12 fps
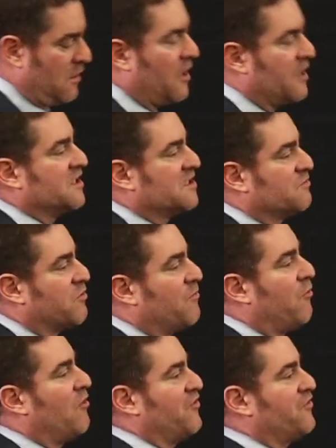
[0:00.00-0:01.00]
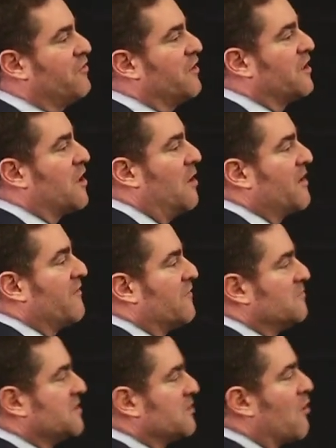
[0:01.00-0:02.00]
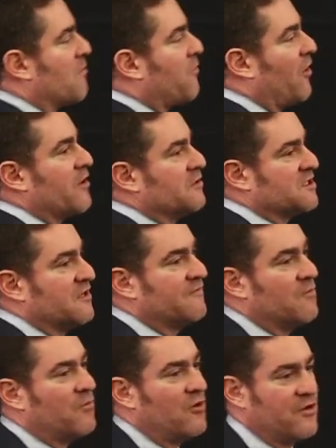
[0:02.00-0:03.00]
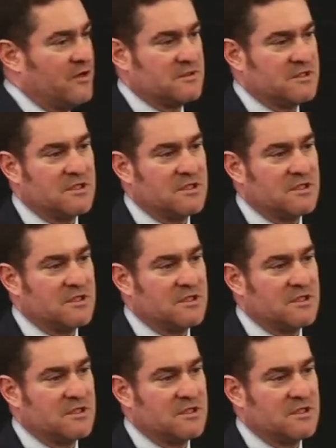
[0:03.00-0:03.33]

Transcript: are disproportionately coming from star players on football teams.